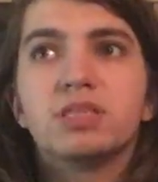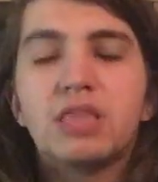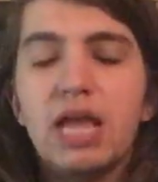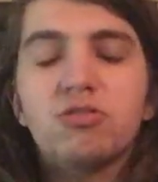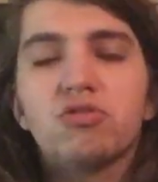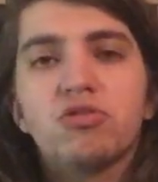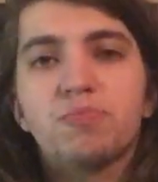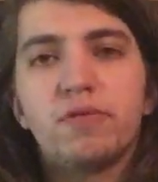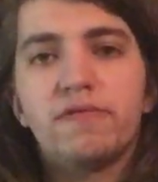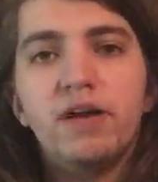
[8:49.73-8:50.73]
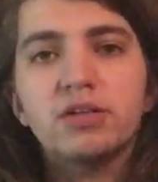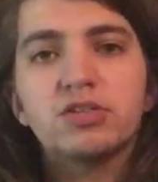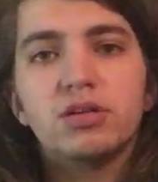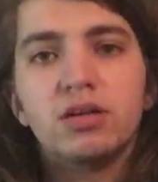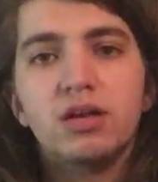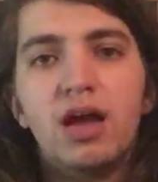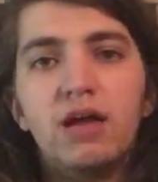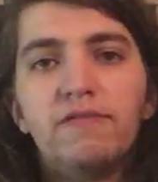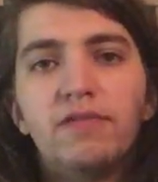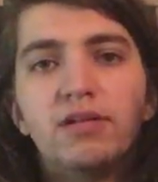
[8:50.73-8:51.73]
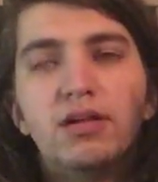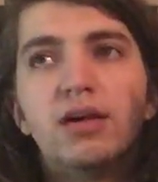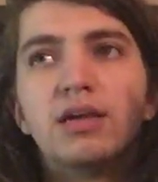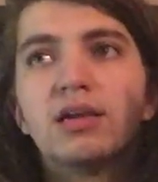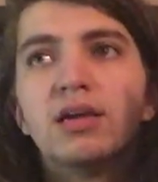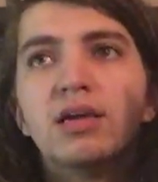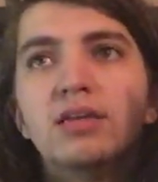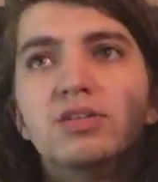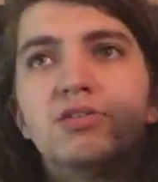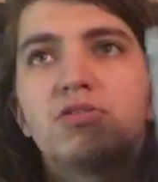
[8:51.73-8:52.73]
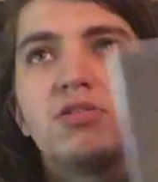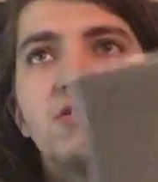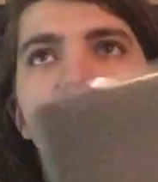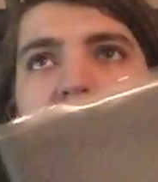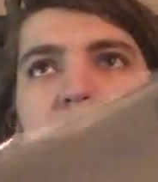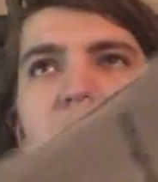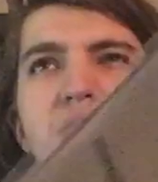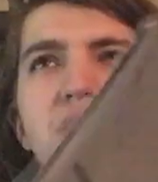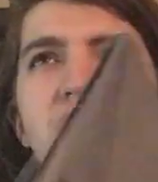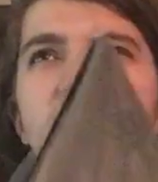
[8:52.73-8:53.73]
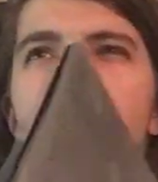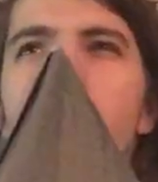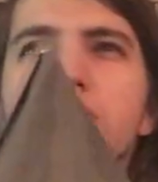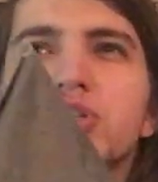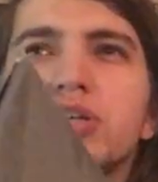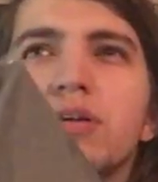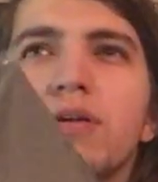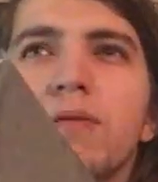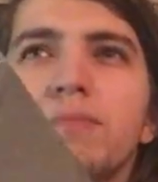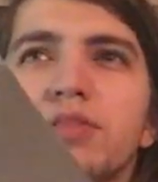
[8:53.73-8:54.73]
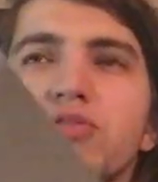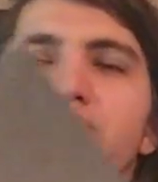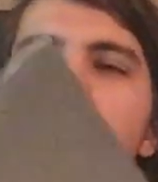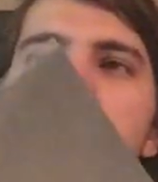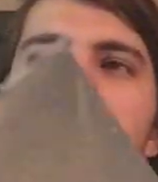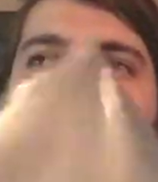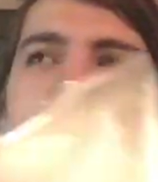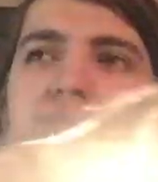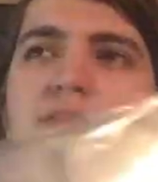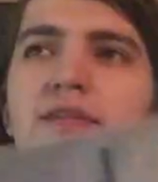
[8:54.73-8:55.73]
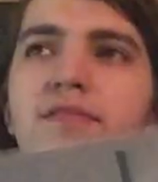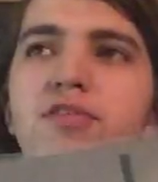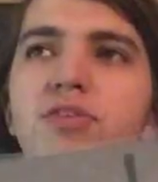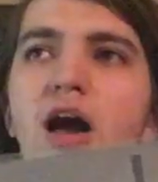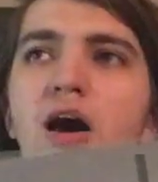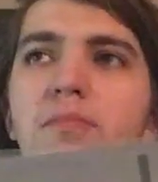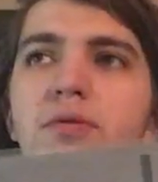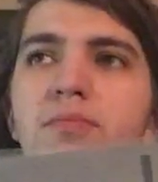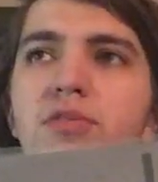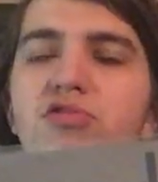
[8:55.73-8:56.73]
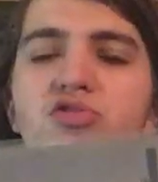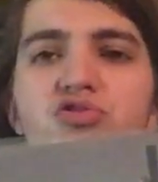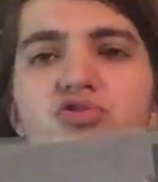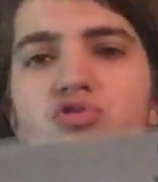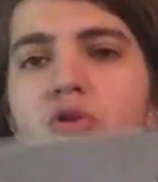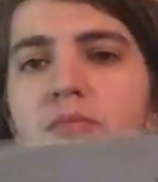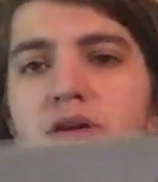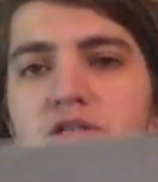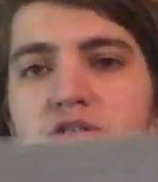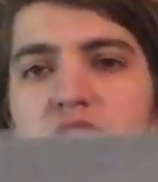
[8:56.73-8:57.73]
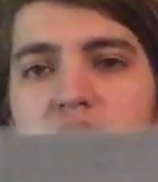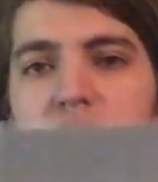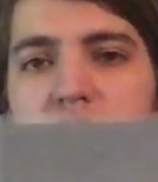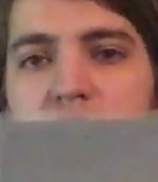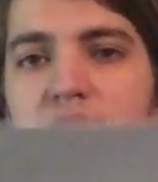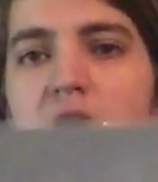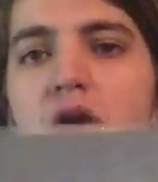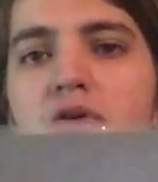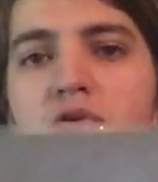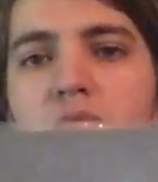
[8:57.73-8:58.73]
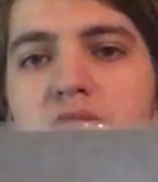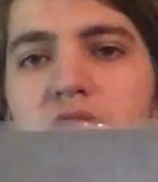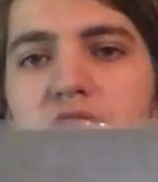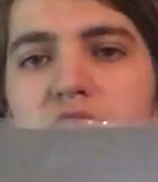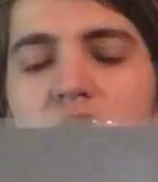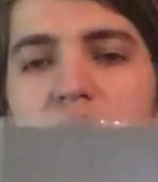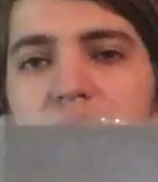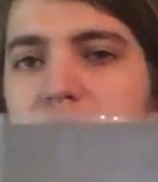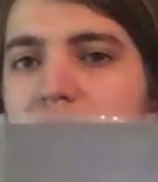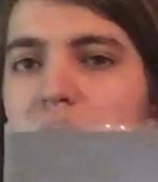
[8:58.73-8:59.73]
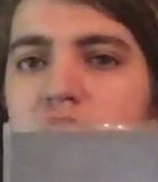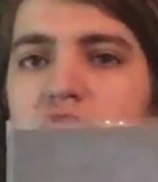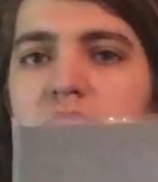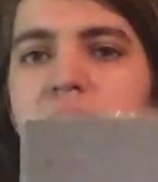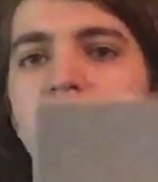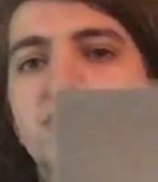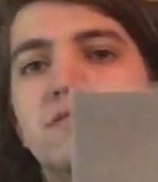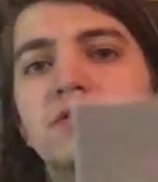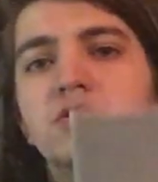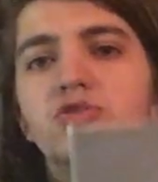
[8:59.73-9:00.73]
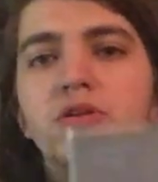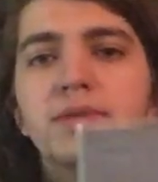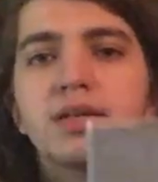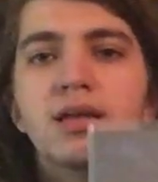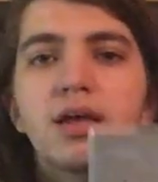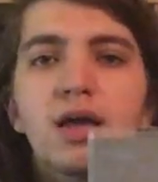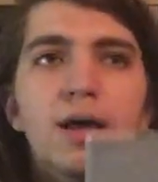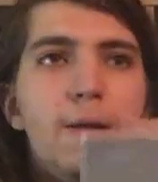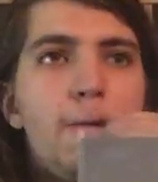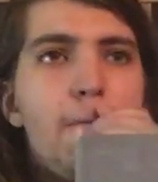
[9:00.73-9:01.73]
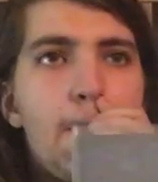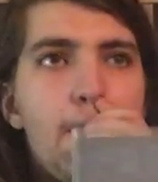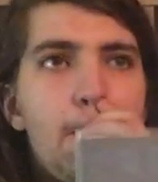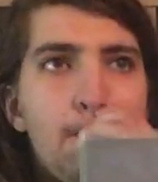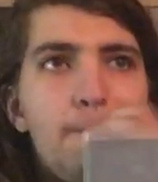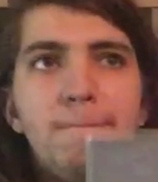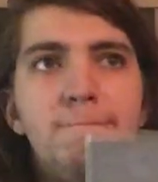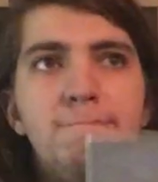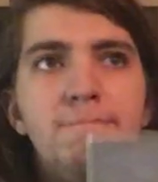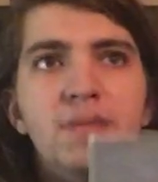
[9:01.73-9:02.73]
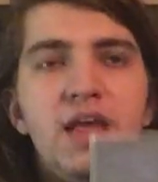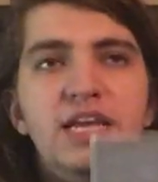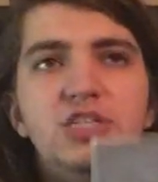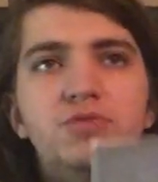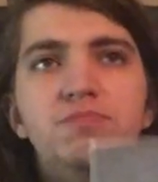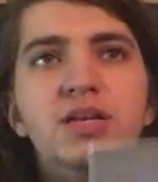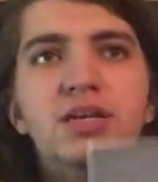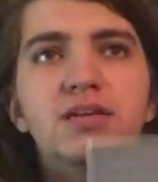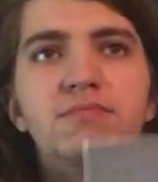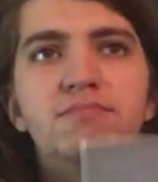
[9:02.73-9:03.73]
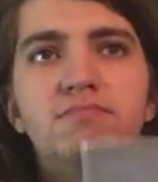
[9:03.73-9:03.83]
that's just perfection, I feel like. Just the aggression, but the creativity of this album. There's just so much to devour with this, with a hundred minutes of enjoyment, that each minute